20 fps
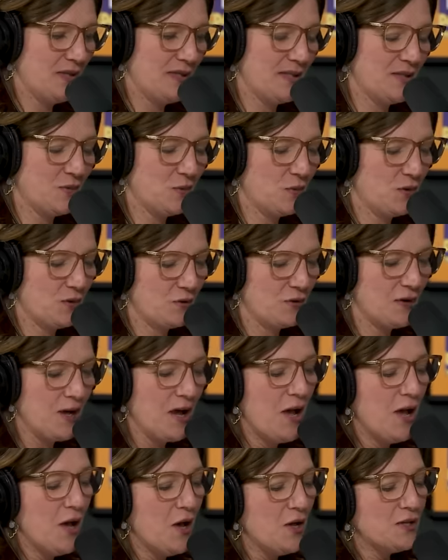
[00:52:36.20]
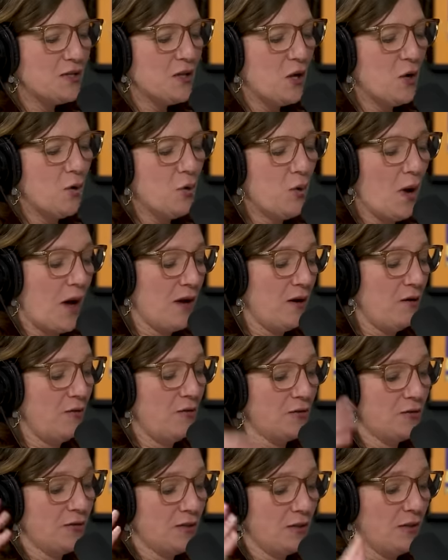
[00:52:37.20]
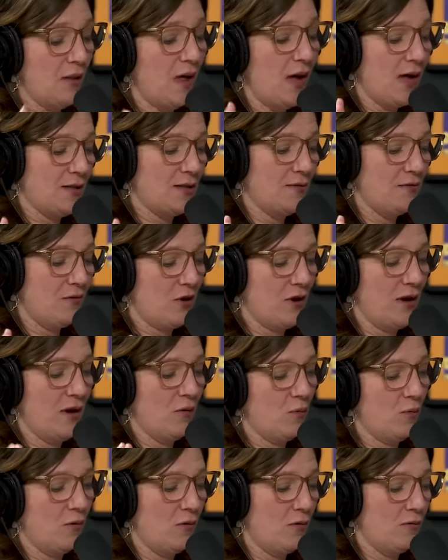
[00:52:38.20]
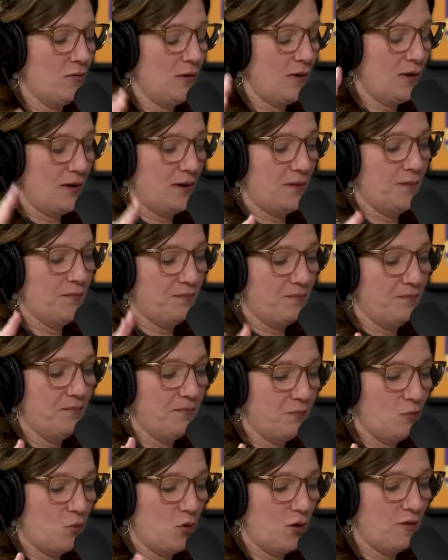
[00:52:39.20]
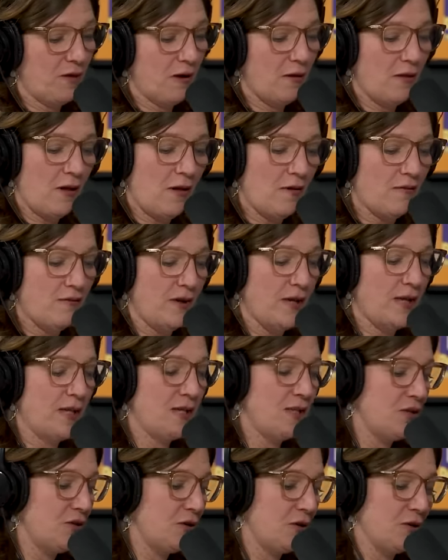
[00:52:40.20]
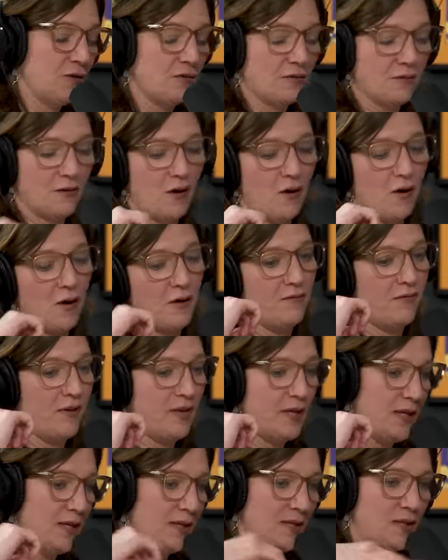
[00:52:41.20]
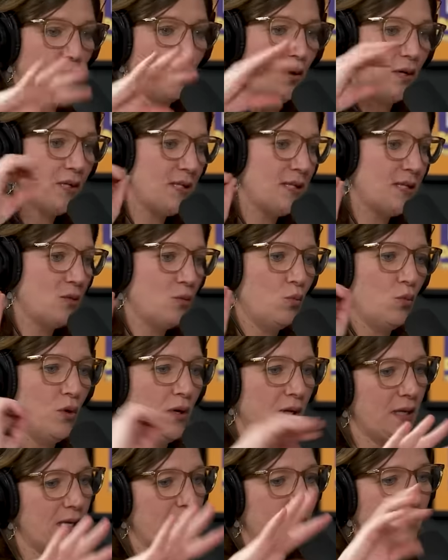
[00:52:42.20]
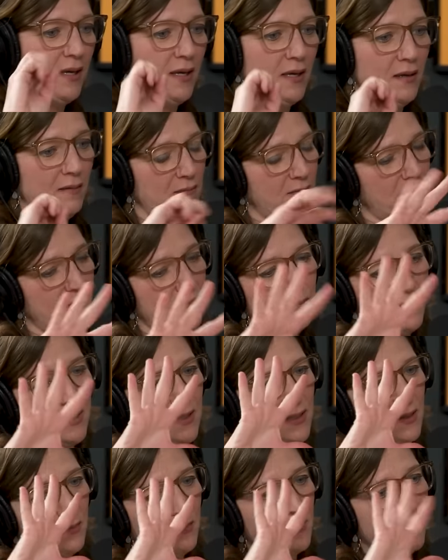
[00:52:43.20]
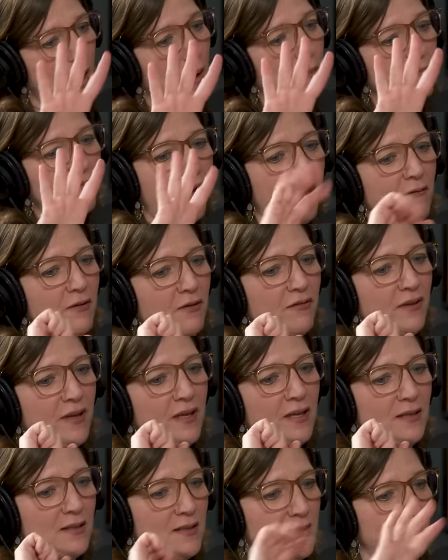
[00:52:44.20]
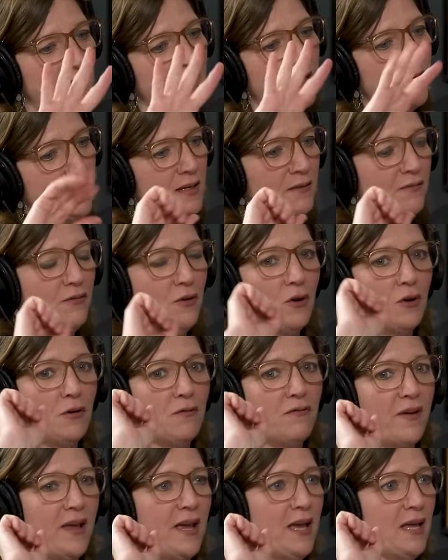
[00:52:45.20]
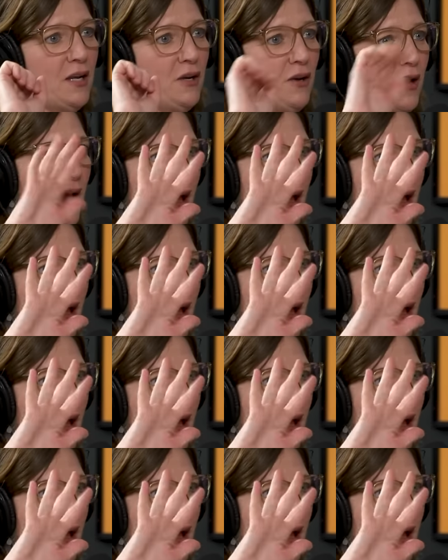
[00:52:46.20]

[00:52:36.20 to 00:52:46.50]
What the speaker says: business world. So I know there's lots of great World of Outlaw events, dirt car events. Give me some top five events that if you're a fan